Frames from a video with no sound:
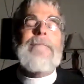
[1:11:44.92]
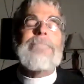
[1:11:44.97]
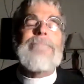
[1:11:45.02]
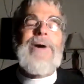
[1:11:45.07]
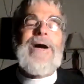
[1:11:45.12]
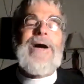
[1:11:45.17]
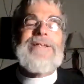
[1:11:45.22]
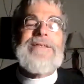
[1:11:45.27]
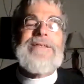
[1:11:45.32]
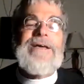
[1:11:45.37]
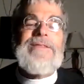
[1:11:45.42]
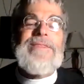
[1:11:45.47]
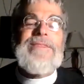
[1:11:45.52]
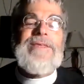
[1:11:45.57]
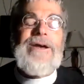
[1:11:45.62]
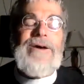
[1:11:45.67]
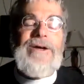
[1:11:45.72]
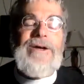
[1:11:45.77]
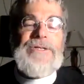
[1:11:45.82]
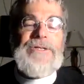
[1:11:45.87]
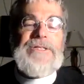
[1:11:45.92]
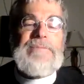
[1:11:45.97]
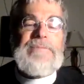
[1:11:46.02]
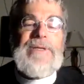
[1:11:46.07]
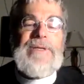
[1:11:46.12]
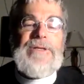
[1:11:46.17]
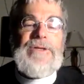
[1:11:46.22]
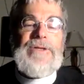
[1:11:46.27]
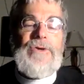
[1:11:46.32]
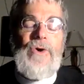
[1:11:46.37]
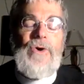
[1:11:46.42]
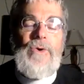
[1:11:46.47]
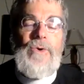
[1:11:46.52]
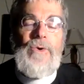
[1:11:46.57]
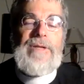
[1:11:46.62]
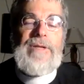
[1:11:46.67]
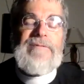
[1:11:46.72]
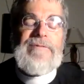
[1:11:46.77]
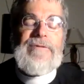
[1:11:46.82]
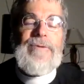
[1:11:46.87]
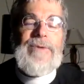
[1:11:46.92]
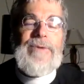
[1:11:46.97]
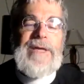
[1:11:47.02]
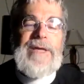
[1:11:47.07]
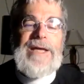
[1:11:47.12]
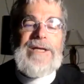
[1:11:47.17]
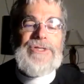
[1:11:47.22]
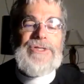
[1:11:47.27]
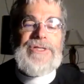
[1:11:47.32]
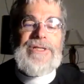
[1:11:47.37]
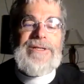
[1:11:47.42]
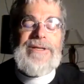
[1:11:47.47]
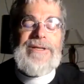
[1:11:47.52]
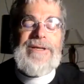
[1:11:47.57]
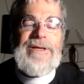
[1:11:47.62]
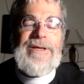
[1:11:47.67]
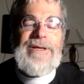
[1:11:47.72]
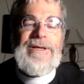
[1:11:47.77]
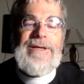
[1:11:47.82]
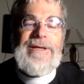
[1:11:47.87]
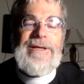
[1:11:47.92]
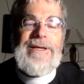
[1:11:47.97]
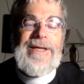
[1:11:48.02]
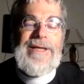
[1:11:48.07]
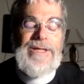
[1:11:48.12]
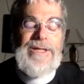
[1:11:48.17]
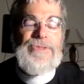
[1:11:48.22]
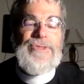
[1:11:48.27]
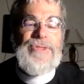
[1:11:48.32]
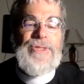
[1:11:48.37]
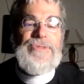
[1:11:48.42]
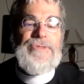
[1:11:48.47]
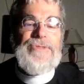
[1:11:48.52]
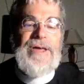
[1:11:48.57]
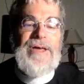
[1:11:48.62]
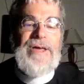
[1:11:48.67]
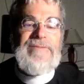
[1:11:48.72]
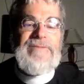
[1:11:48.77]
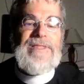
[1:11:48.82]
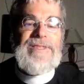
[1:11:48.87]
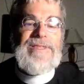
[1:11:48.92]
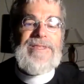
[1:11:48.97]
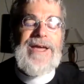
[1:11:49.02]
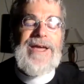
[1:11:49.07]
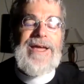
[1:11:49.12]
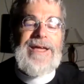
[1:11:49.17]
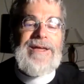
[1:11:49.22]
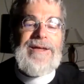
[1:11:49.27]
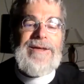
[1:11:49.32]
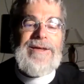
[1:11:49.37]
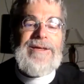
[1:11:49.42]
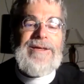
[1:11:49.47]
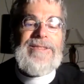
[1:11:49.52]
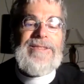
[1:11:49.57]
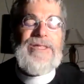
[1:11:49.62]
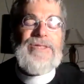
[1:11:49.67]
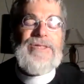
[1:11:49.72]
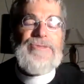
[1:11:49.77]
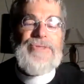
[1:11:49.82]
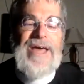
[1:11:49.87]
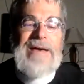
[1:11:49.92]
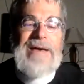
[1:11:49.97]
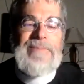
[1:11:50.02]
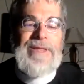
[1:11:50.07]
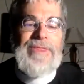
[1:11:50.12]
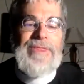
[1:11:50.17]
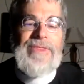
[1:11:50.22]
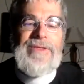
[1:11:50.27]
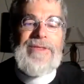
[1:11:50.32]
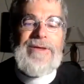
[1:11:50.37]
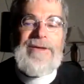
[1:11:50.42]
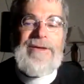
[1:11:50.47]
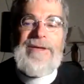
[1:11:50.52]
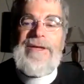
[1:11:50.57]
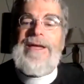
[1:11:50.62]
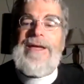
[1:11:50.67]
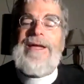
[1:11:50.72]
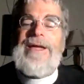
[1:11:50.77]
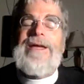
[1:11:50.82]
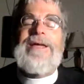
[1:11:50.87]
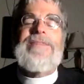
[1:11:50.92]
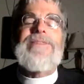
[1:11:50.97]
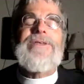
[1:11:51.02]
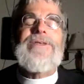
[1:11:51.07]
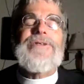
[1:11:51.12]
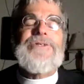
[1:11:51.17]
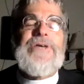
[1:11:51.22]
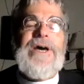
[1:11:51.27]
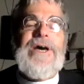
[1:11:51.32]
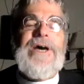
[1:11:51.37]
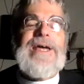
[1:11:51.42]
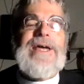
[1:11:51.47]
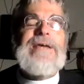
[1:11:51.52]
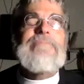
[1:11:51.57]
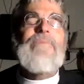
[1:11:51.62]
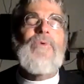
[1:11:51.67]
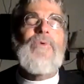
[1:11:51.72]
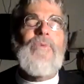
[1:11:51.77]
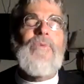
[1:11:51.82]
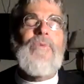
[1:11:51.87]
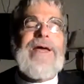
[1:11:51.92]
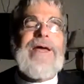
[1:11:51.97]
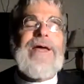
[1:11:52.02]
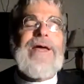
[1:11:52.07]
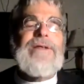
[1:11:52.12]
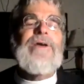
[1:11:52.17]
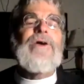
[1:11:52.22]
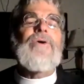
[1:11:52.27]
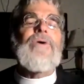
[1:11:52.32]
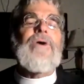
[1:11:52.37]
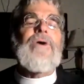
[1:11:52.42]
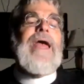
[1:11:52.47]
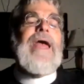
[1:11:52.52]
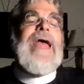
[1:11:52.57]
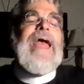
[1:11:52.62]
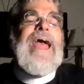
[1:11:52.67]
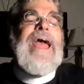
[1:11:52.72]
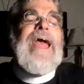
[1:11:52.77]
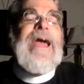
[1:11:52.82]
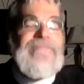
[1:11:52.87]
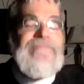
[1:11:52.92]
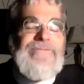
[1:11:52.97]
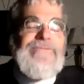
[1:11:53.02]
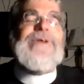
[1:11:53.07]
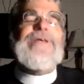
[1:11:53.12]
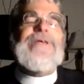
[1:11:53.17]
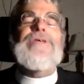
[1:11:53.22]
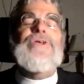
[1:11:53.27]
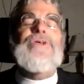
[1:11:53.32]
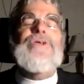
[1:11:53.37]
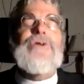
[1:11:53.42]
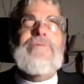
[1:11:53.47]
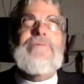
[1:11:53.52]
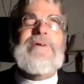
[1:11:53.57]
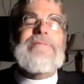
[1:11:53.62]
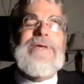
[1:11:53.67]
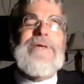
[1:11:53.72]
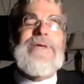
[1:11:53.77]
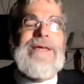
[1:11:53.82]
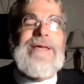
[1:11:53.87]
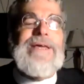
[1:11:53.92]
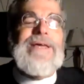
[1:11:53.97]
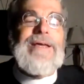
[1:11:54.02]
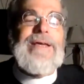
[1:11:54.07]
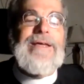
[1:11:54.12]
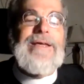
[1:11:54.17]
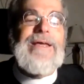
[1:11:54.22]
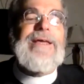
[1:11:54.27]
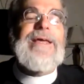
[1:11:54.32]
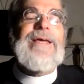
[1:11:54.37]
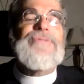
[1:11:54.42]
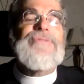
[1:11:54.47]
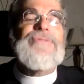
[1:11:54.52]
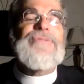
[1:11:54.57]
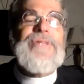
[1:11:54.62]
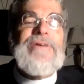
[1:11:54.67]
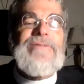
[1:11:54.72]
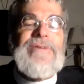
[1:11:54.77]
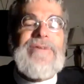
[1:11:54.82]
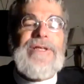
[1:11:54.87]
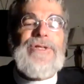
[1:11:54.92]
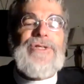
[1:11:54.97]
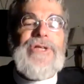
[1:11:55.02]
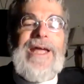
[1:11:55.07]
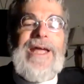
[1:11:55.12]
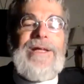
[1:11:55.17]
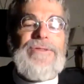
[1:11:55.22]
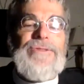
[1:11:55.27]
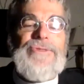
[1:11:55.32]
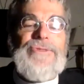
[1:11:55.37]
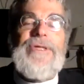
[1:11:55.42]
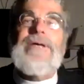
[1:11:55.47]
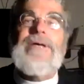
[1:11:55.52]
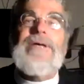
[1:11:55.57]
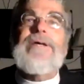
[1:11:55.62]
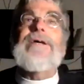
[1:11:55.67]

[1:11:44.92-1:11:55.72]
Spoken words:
but the ultimate goal of creation is the seventh day, the Sabbath. The time when every human being is given a chance